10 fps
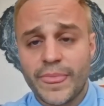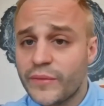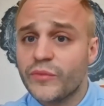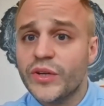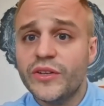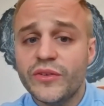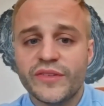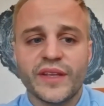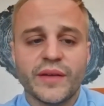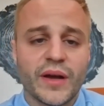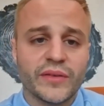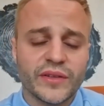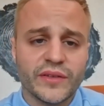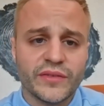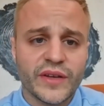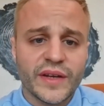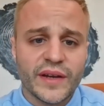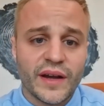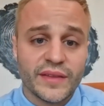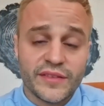reduce the amount of
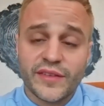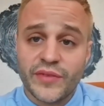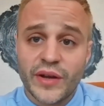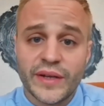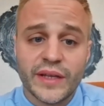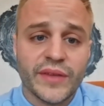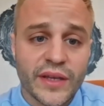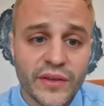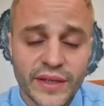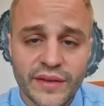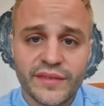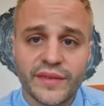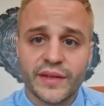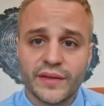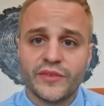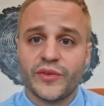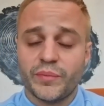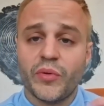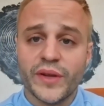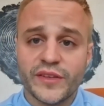the severity of the illness, and sort
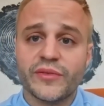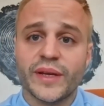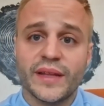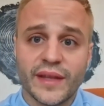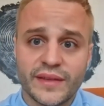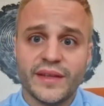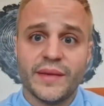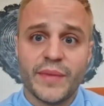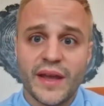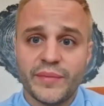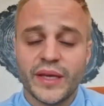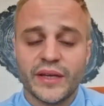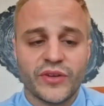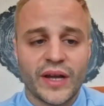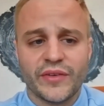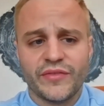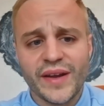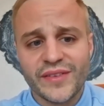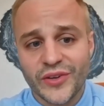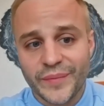of points to, again, that TMA being a driving
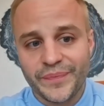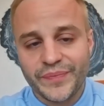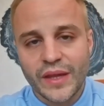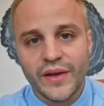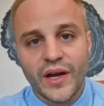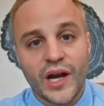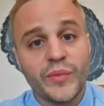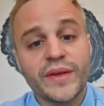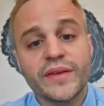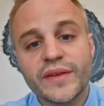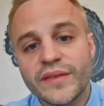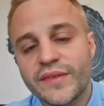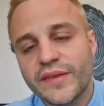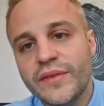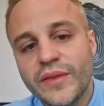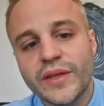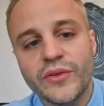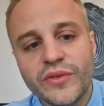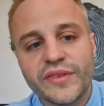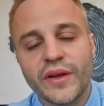factor. We can consider the
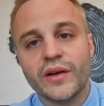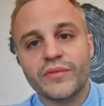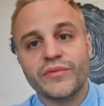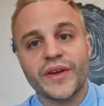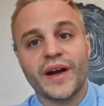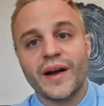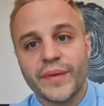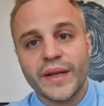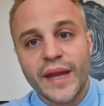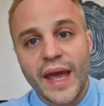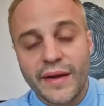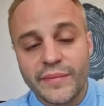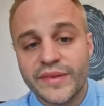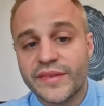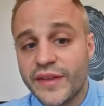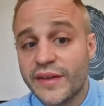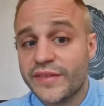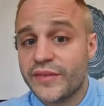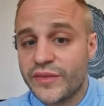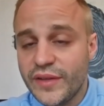use of recombinant Adams
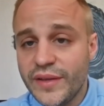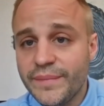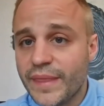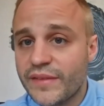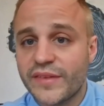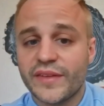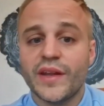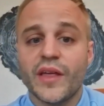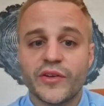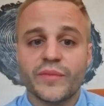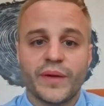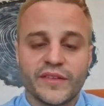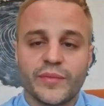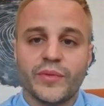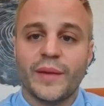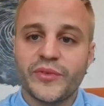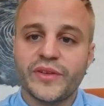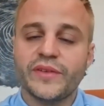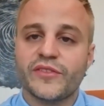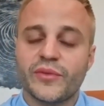TS13. This is another possible
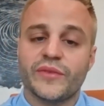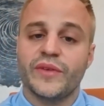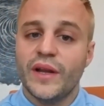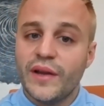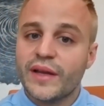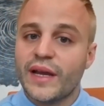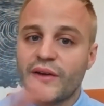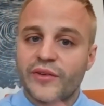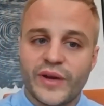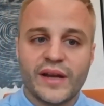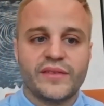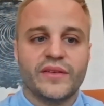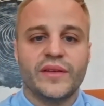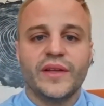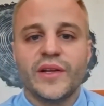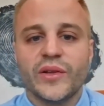option to sort of counteract the